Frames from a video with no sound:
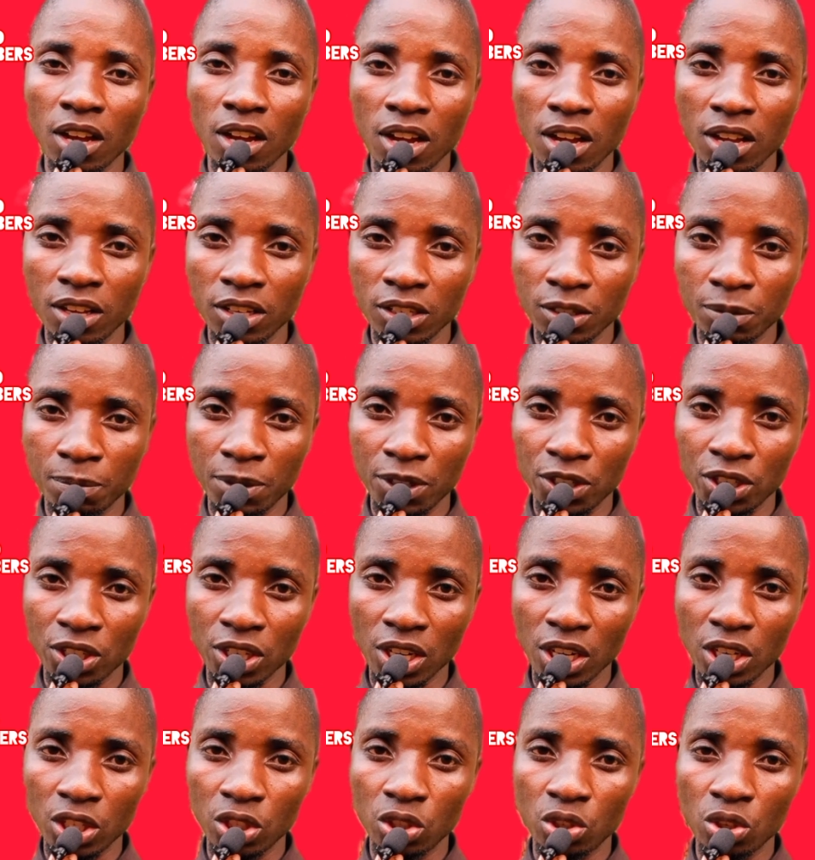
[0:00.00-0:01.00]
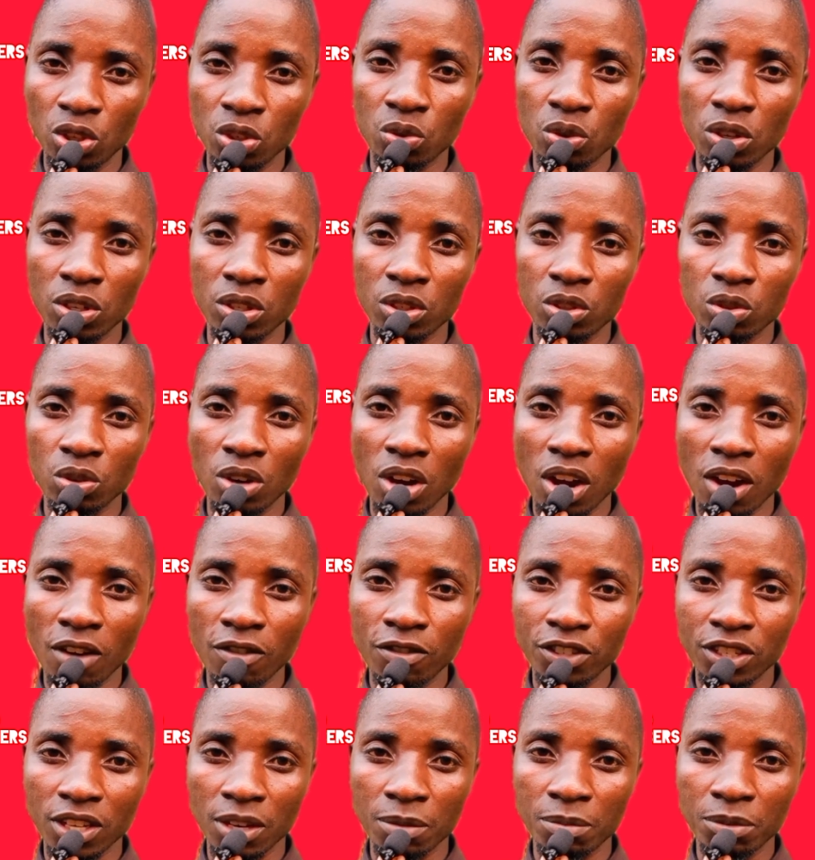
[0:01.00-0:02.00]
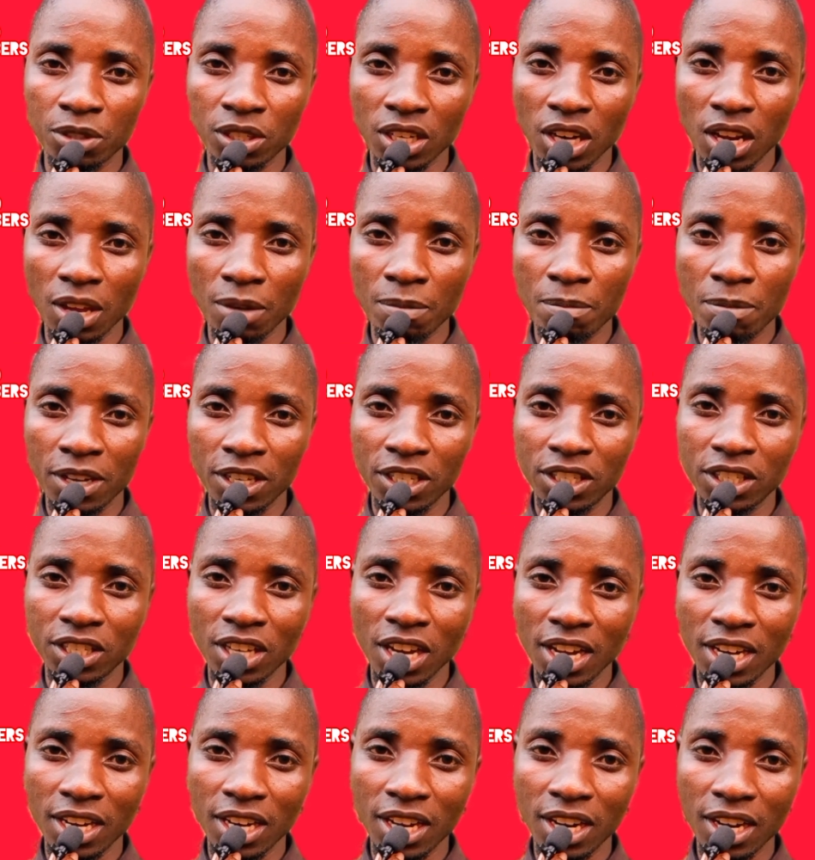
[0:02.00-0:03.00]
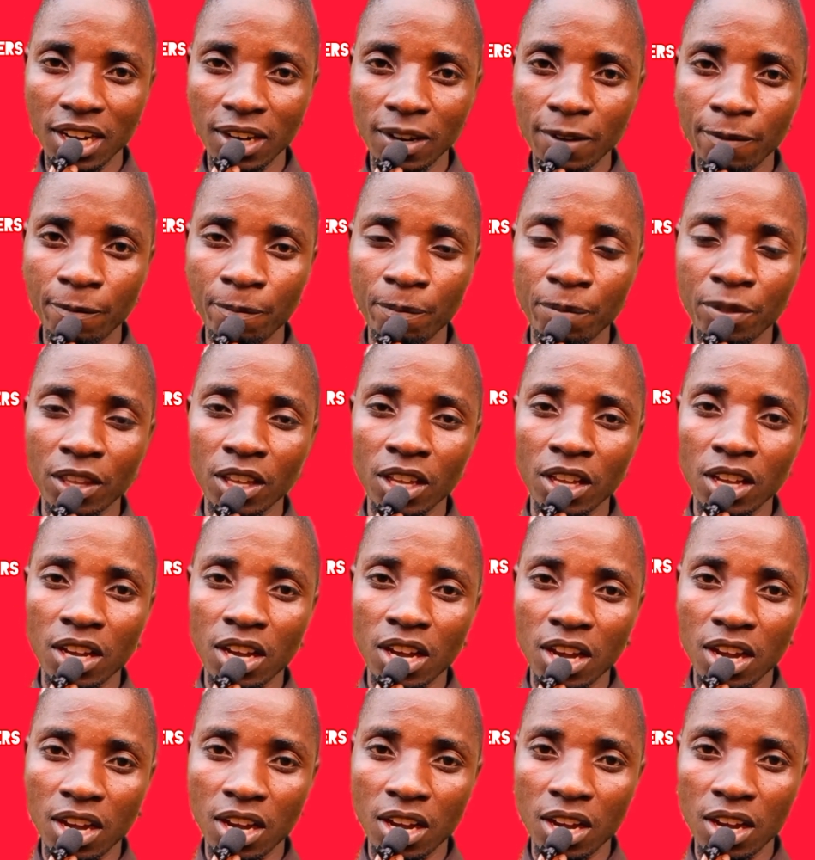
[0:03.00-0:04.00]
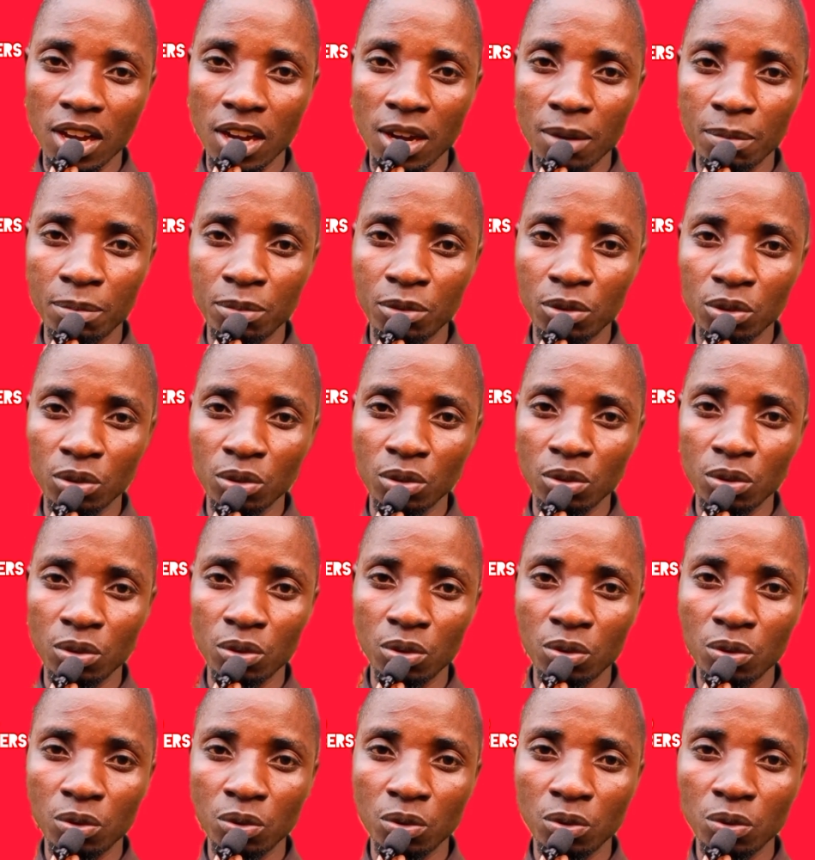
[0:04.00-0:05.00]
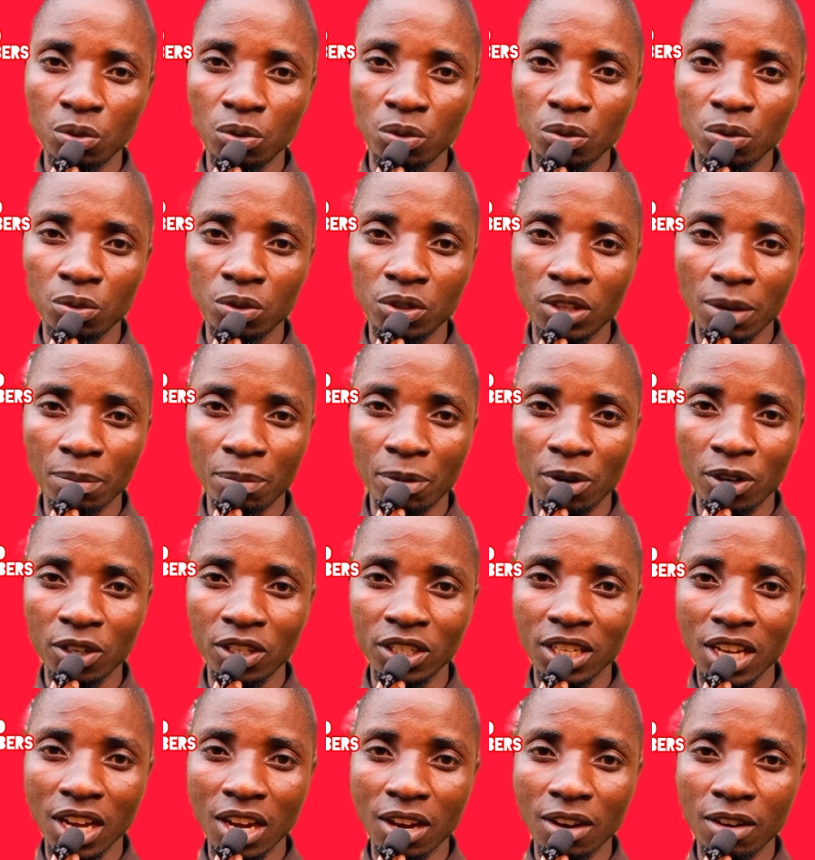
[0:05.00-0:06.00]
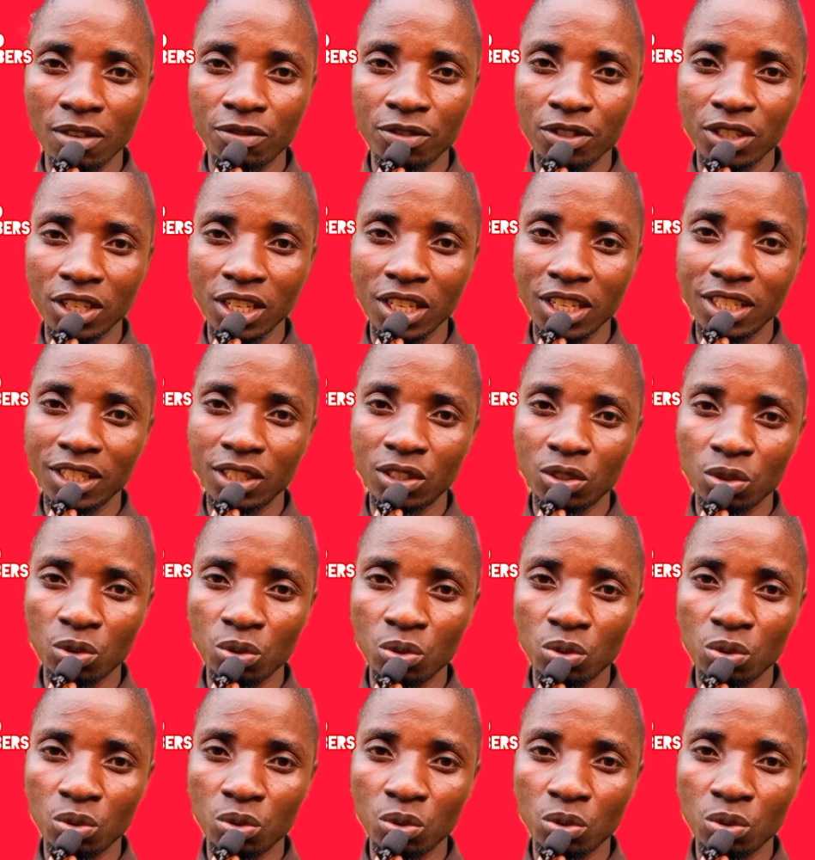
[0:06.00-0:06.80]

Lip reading: especially those ones who have subscribed my channel up to the point I've seen